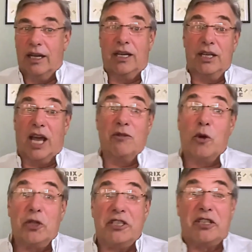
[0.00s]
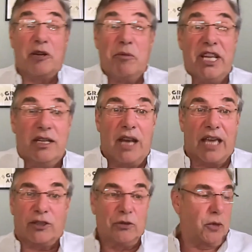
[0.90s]
Uh, and what does that mean?
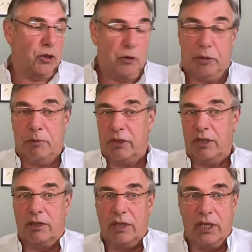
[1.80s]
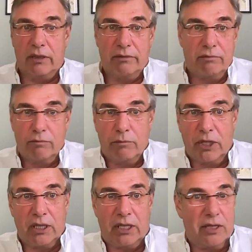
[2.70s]
Like, so what do people in
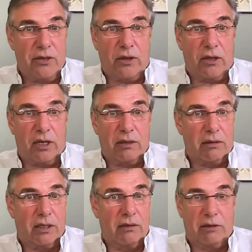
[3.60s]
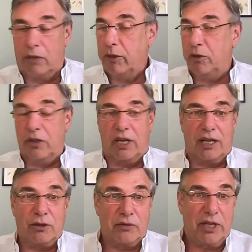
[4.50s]
Milton Keynes order? And can we do that
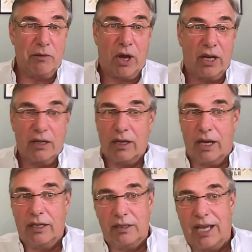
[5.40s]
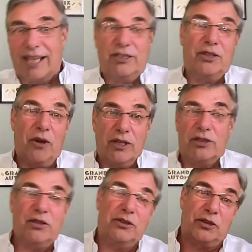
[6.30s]
as of day one? And so on.
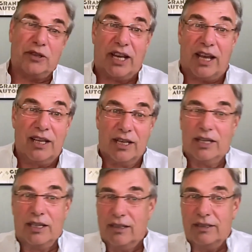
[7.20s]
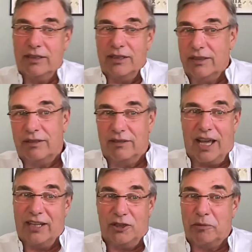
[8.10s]
So kind of,
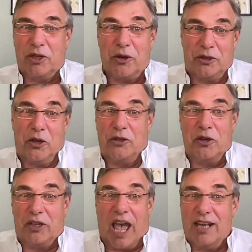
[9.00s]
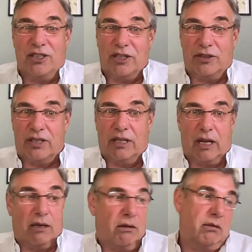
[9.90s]
right. So because you can't just say
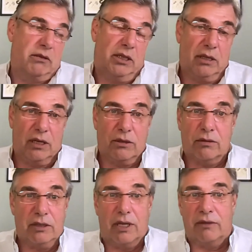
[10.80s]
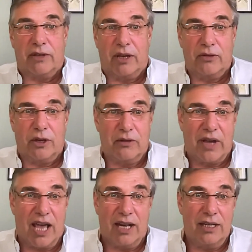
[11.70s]
like, oh, here I go. Here, I've got a
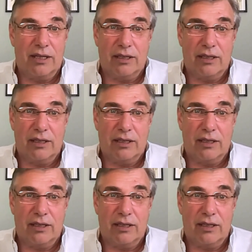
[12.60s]
van.